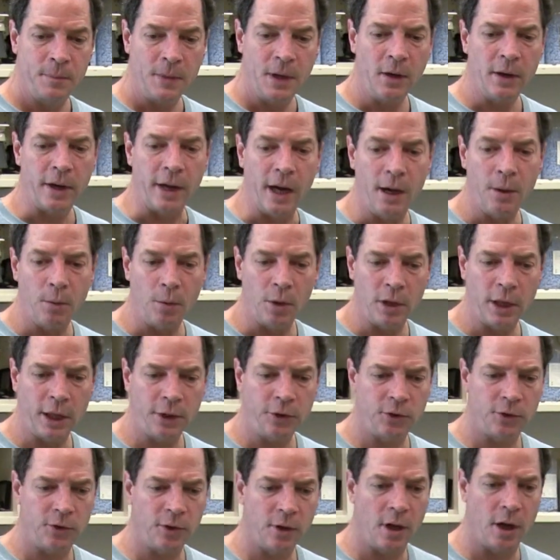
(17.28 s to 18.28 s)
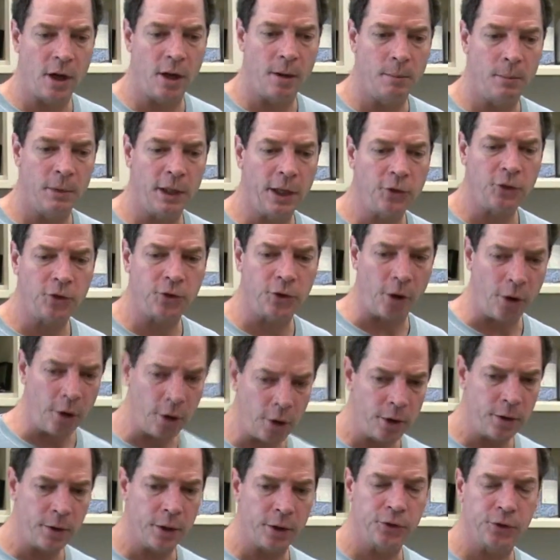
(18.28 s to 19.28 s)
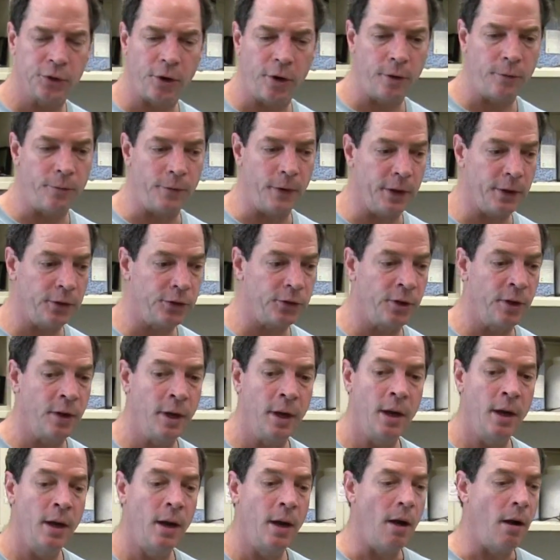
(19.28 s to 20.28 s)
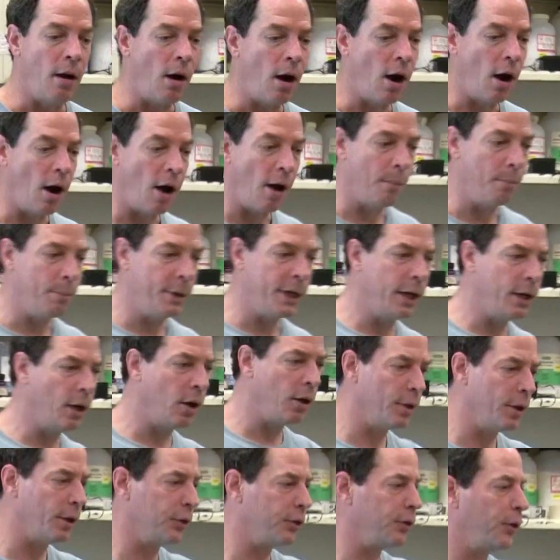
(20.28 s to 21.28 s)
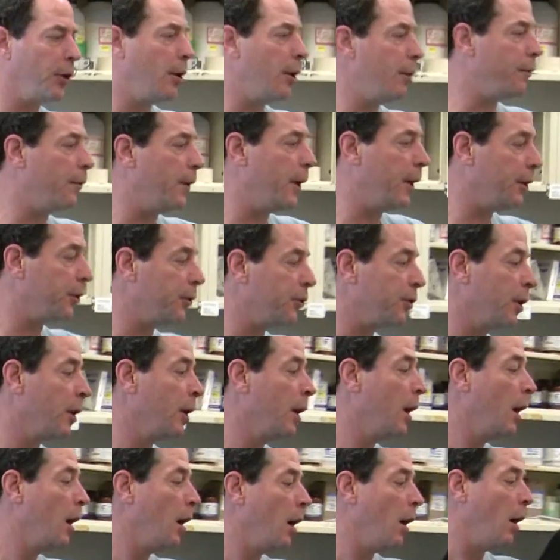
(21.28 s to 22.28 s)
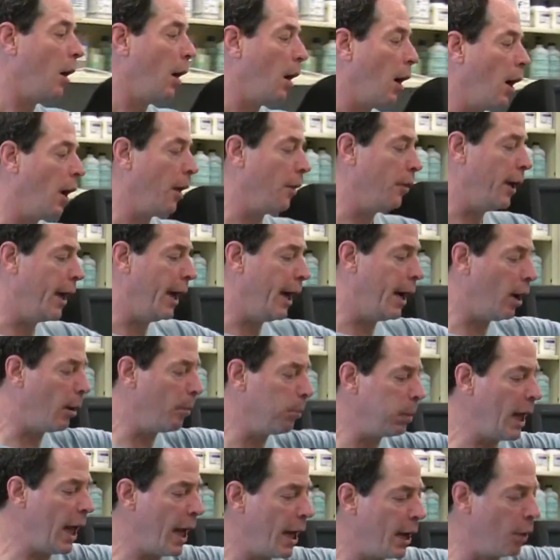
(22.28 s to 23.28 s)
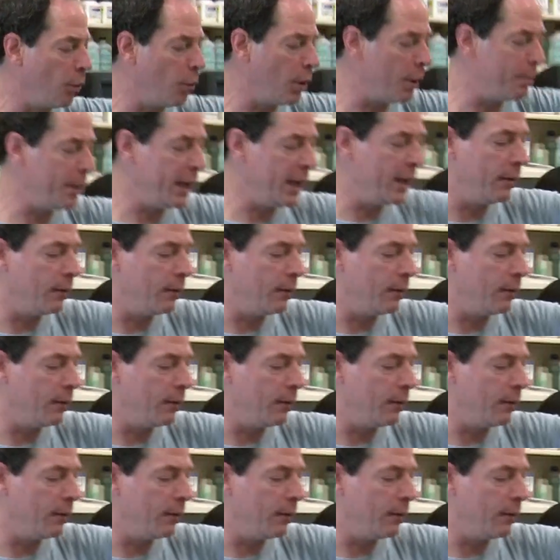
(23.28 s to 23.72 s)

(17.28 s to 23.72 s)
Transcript: Okay. Well, let's start on the surface. Being on the surface, the air bladder would be